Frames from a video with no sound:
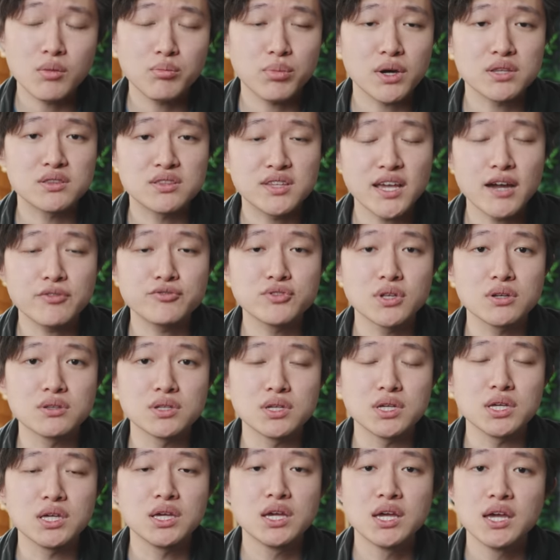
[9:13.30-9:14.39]
but
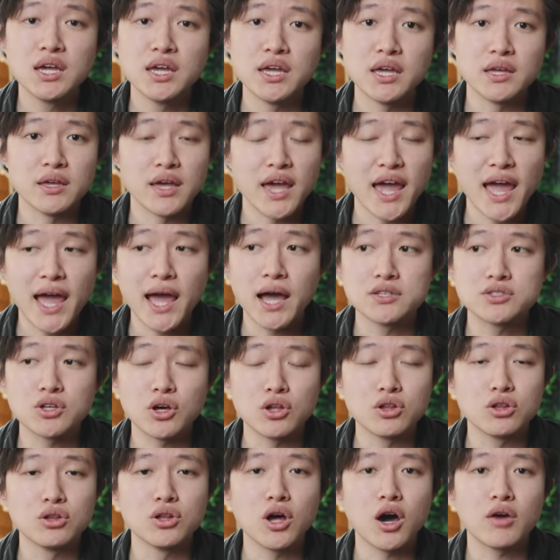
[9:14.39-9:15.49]
definitely it has a
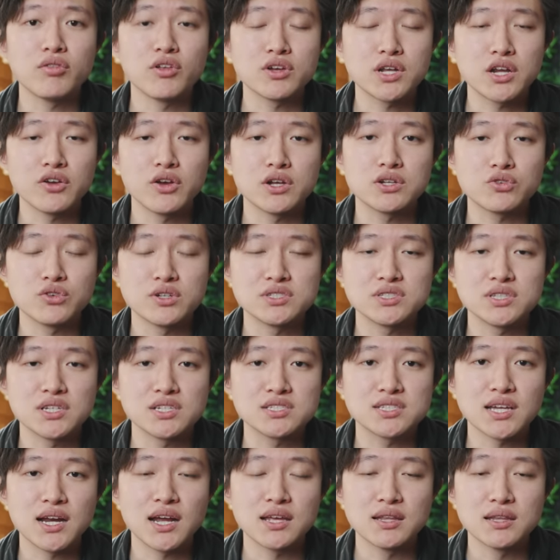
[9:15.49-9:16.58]
lot of the
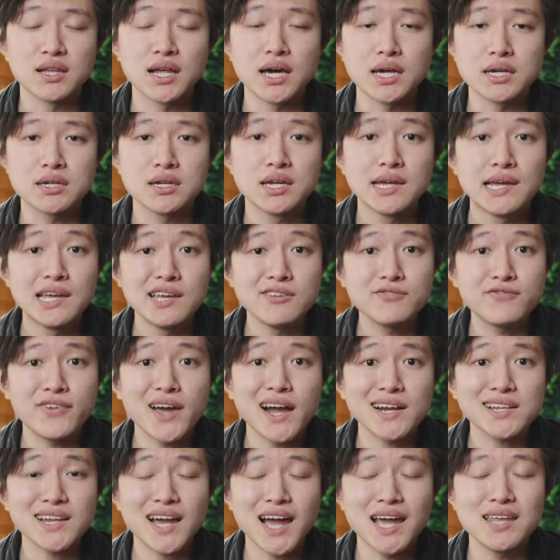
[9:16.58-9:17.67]
characteristics that I like. In
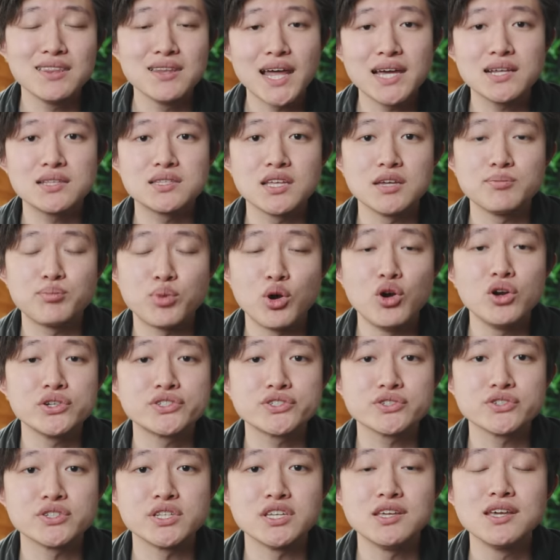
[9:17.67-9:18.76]
fact, I liked it
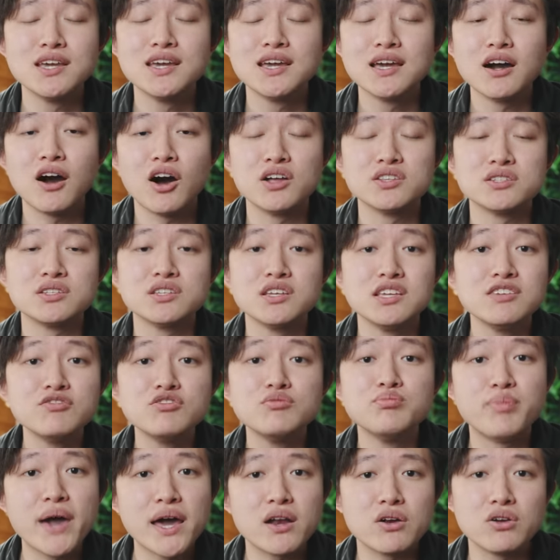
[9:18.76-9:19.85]
personally on
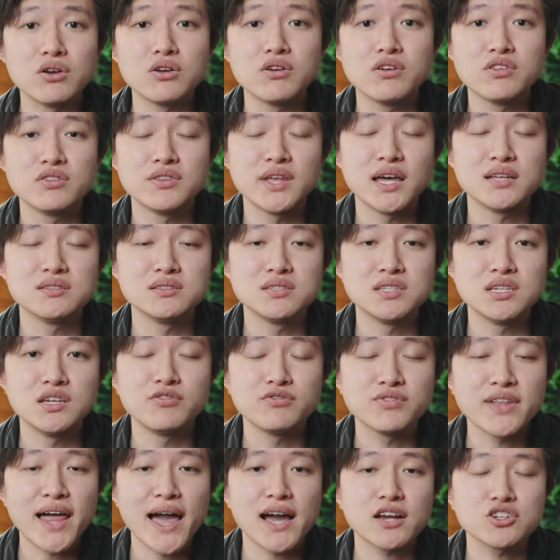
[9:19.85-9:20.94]
even better than the
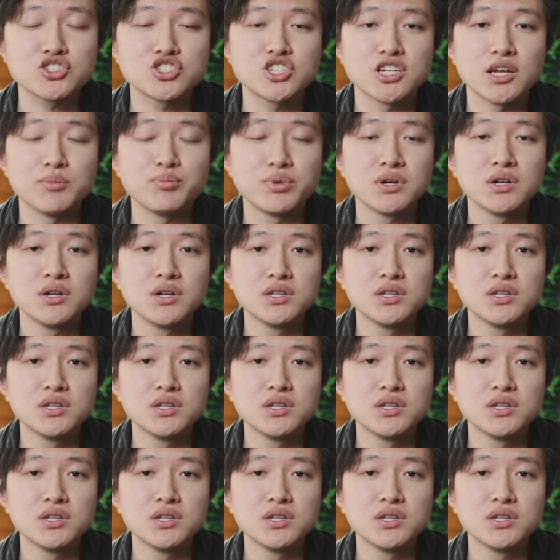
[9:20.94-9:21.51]
flagship